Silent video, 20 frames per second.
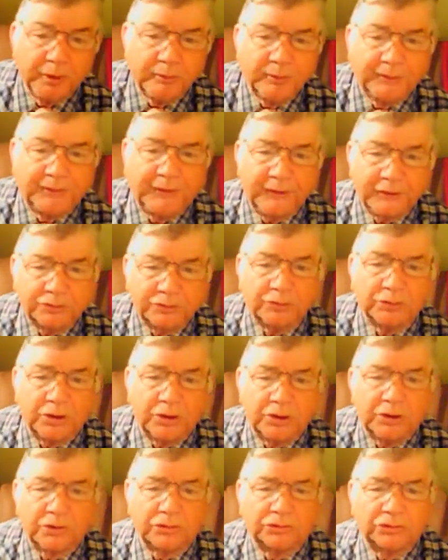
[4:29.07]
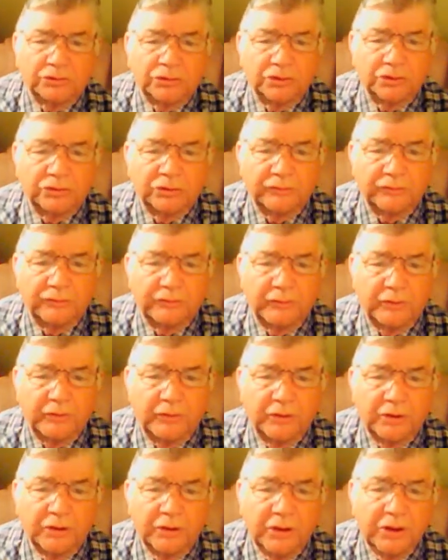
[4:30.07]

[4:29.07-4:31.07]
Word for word: But that's what God's looking for.